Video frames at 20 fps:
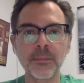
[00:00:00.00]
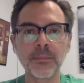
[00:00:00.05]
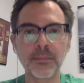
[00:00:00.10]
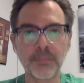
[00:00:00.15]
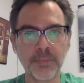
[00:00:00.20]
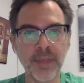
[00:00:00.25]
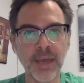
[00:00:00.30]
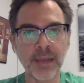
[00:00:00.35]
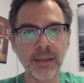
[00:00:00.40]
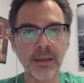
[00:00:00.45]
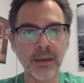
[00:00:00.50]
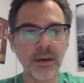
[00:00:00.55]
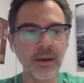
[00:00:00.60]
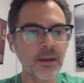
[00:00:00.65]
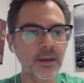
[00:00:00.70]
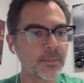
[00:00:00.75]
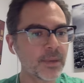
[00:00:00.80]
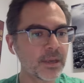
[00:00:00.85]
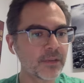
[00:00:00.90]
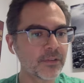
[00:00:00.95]
that guy,
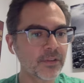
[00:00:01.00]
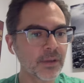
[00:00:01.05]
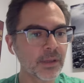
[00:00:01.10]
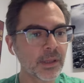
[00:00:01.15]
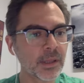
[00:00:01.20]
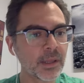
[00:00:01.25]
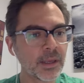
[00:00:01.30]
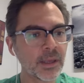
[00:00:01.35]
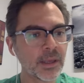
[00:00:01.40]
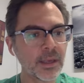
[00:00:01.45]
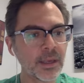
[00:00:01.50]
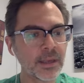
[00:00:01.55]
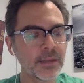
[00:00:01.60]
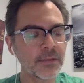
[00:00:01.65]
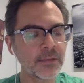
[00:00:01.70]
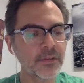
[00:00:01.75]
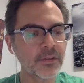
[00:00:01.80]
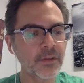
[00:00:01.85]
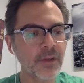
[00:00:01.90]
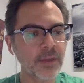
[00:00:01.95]
basically,
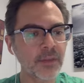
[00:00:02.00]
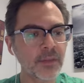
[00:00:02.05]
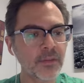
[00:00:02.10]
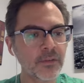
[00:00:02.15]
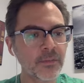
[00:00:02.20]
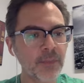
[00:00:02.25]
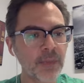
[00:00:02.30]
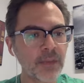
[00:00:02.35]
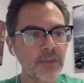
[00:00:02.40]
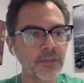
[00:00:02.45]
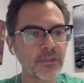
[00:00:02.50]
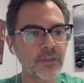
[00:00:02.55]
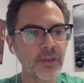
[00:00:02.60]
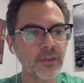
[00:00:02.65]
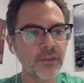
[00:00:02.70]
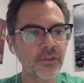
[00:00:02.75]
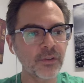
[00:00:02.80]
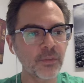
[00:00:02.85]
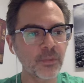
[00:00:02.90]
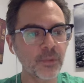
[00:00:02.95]
inside the space
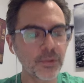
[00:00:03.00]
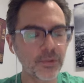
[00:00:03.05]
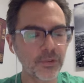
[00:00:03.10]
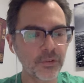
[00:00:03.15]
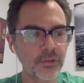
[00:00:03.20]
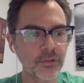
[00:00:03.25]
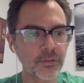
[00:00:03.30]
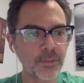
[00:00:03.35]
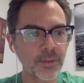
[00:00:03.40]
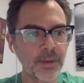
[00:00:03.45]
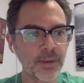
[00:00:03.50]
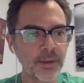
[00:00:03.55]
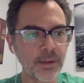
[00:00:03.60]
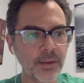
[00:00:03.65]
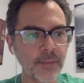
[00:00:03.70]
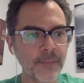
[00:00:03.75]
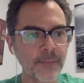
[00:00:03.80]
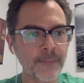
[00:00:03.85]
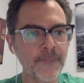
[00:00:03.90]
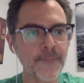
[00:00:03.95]
station, which is spinning,
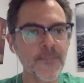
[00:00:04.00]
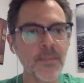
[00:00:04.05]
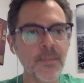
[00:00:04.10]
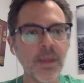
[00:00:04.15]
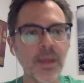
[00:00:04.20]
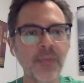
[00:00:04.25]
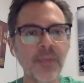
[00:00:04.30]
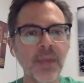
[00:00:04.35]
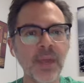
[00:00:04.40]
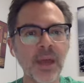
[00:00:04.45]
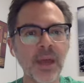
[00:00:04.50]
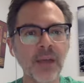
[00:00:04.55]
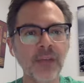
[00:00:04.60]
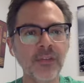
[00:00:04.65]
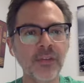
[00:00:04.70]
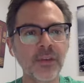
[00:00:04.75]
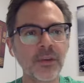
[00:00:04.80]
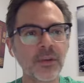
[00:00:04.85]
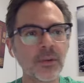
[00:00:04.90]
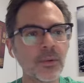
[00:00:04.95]
and they ask
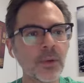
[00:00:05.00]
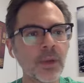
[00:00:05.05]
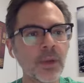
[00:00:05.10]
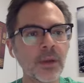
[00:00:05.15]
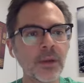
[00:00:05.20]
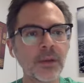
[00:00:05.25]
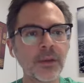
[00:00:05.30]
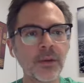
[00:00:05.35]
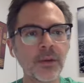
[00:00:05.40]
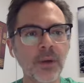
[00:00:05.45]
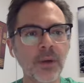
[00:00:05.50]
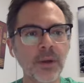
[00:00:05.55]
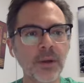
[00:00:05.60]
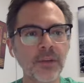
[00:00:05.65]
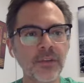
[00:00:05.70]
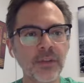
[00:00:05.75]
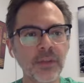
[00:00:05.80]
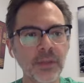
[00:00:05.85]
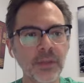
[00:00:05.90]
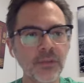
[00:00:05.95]
you, you're on a
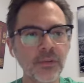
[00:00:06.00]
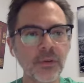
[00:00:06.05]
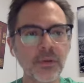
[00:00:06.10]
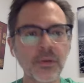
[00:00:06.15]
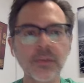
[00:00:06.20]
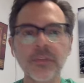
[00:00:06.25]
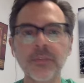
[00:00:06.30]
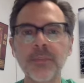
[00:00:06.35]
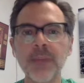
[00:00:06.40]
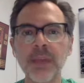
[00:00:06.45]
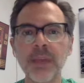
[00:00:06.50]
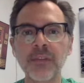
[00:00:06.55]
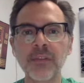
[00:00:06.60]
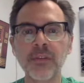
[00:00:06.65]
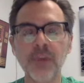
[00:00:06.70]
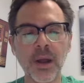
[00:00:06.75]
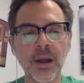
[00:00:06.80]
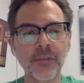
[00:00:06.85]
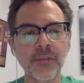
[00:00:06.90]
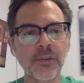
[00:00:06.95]
cylindrical
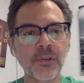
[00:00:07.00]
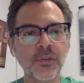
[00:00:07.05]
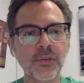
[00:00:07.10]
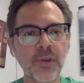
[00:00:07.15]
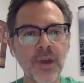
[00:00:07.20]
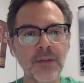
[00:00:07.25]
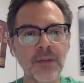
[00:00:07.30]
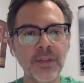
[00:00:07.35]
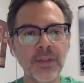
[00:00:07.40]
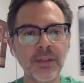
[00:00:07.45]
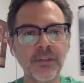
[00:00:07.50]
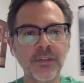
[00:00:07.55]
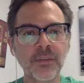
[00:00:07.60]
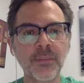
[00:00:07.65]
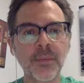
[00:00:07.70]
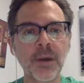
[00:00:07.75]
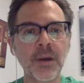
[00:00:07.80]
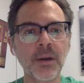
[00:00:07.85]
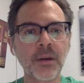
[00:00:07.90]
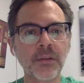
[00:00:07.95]
spacecraft, you're traveling to
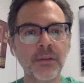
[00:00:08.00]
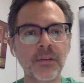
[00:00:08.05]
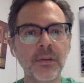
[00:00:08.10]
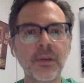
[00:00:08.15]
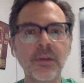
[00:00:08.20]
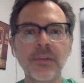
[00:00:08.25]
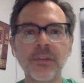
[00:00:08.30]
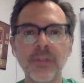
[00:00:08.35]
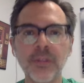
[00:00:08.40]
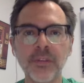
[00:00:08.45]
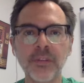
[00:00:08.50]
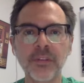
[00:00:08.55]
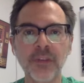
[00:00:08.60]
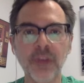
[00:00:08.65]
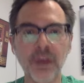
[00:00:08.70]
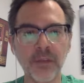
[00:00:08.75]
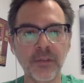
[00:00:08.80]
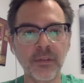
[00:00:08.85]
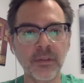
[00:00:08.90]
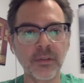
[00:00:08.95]
Mars, here's the
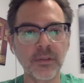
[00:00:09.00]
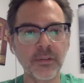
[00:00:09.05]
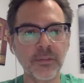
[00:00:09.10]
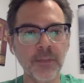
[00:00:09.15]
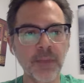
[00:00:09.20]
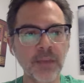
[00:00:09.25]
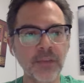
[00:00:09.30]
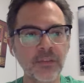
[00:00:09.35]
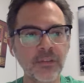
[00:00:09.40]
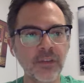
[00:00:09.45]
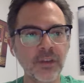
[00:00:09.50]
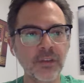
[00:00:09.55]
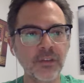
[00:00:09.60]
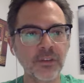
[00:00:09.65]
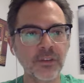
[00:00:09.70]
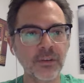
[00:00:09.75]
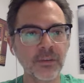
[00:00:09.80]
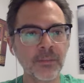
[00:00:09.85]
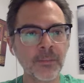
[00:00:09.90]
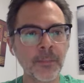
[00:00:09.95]
size of the space
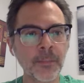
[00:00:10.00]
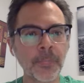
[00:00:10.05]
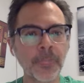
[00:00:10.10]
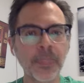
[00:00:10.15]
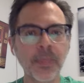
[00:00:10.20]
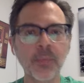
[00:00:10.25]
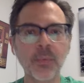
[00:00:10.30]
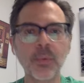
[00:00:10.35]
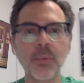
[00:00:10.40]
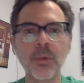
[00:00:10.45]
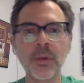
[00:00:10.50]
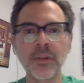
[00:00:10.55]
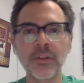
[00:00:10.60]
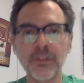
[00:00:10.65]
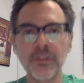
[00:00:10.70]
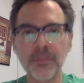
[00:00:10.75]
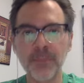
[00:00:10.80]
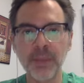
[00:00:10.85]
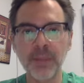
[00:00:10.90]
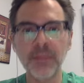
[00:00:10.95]
station. We want to
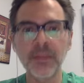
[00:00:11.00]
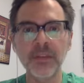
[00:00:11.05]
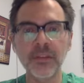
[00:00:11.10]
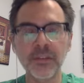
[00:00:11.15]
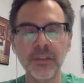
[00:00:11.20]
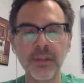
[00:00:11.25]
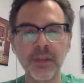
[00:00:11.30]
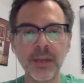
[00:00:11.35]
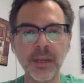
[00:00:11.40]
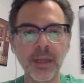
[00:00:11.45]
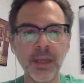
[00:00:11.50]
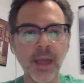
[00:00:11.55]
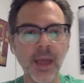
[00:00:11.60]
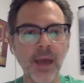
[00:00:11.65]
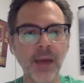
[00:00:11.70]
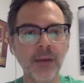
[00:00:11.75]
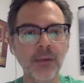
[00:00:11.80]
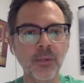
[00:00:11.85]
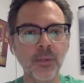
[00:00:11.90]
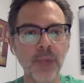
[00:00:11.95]
spin this thing at
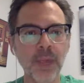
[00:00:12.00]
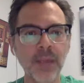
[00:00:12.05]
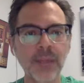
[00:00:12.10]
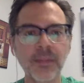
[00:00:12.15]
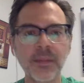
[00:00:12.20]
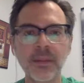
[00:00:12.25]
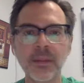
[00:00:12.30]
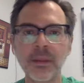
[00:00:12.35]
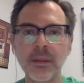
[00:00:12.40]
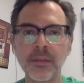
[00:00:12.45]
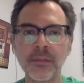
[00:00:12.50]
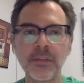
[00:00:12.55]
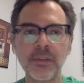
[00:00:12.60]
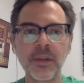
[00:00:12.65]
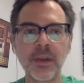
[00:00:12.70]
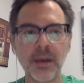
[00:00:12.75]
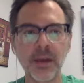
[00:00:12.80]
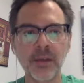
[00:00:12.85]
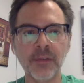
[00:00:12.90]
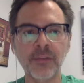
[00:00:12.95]
a rate that gives the
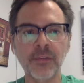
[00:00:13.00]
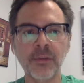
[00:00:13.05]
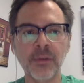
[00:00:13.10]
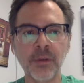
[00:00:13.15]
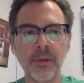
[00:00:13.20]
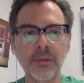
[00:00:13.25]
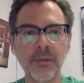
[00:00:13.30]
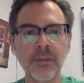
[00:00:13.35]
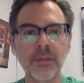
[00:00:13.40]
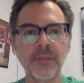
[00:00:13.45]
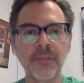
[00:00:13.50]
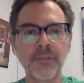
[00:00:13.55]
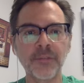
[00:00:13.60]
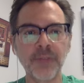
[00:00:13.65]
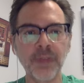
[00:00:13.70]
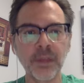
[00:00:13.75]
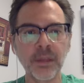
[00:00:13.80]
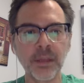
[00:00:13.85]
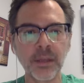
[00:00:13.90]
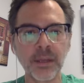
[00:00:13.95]
astronauts the
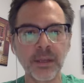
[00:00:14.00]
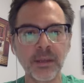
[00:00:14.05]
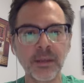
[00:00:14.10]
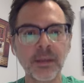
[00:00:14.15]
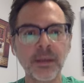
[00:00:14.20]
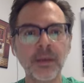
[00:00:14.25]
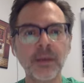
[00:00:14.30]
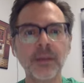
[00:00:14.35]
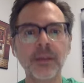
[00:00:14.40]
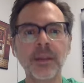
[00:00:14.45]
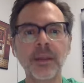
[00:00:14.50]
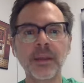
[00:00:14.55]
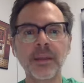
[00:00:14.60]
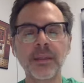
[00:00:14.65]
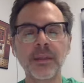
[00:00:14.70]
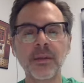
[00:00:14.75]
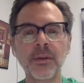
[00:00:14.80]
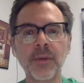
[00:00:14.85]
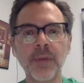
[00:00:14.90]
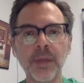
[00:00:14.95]
feeling like
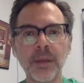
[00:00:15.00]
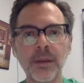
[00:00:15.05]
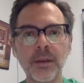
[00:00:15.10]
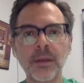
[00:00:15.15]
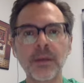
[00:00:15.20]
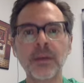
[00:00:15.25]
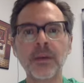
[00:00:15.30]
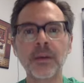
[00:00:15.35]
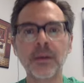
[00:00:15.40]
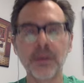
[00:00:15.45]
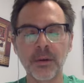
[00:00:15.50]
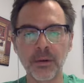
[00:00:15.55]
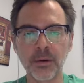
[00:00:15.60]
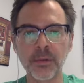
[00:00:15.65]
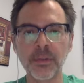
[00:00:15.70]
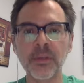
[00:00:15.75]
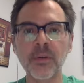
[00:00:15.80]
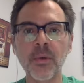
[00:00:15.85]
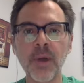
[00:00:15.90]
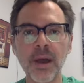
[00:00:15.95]
they're in
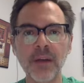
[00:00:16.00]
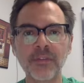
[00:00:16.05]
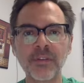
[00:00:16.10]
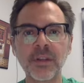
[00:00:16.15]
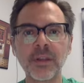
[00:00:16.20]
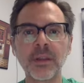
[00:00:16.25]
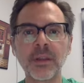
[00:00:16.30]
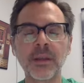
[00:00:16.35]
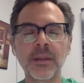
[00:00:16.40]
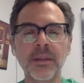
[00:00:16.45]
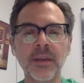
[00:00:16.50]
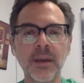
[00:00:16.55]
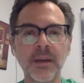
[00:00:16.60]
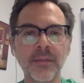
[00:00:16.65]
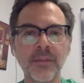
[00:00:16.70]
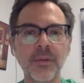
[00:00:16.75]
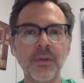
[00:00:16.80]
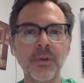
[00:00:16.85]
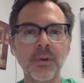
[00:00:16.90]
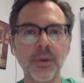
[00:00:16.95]
Earth gravity, like they have
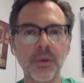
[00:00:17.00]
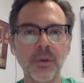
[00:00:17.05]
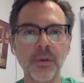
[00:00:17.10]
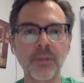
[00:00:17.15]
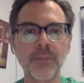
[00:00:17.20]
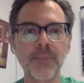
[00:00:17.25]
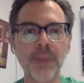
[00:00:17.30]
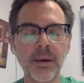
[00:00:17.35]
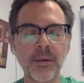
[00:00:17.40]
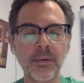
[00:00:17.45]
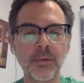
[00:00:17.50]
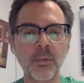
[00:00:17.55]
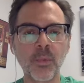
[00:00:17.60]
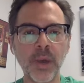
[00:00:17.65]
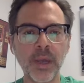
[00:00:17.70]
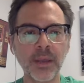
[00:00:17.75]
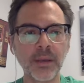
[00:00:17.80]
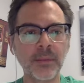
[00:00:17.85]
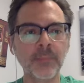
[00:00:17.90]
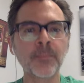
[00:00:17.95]
their earthbound
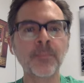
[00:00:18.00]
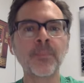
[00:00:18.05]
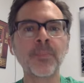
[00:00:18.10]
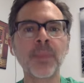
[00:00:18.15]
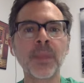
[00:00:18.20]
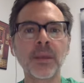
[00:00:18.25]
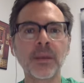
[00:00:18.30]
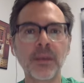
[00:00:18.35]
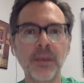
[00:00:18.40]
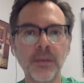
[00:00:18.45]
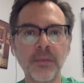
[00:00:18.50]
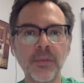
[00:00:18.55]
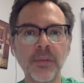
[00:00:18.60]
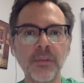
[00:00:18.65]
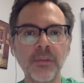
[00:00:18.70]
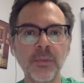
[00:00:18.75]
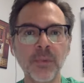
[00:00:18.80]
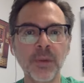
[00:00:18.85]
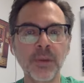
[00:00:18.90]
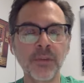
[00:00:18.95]
weight. Give this
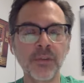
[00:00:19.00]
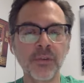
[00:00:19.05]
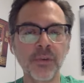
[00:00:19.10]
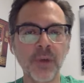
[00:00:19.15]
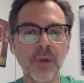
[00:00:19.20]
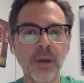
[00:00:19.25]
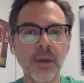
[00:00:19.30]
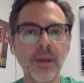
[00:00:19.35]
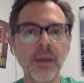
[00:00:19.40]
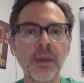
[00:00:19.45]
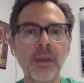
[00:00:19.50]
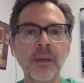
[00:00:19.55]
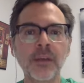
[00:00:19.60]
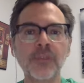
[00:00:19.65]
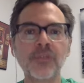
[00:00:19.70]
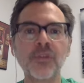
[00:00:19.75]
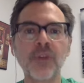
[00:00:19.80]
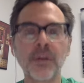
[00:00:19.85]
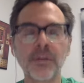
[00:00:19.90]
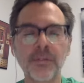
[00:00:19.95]
one a try.
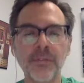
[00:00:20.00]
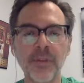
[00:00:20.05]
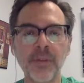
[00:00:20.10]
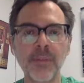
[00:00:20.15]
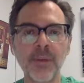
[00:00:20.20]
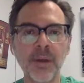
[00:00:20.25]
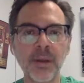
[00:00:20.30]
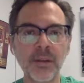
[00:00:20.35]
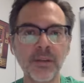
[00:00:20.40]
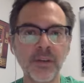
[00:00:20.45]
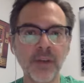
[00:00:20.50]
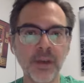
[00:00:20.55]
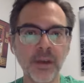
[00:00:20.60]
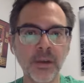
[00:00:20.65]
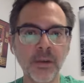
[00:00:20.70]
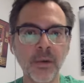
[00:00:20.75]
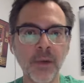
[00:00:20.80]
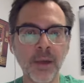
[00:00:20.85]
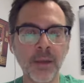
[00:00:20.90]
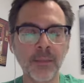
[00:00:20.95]
Draw free body
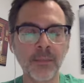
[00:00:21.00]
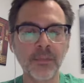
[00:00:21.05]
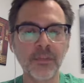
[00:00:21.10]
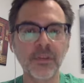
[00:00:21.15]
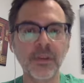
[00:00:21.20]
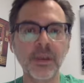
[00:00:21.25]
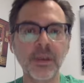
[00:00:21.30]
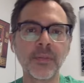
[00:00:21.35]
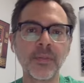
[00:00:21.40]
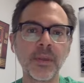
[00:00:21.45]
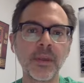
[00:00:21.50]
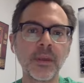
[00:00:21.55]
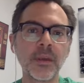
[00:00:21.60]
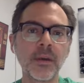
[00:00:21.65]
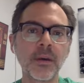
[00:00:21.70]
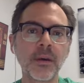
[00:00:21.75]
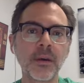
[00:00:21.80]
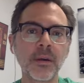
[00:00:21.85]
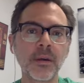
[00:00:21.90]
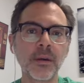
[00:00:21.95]
diagrams in the
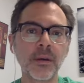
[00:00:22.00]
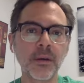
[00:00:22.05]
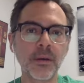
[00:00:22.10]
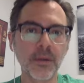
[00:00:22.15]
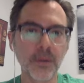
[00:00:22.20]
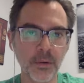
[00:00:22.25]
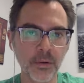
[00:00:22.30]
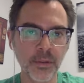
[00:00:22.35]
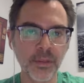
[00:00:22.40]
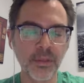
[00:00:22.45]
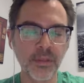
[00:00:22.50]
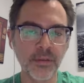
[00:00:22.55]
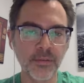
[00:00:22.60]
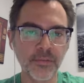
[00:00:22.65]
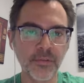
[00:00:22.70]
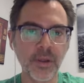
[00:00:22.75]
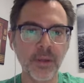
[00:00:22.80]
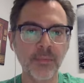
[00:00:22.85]
Earth frame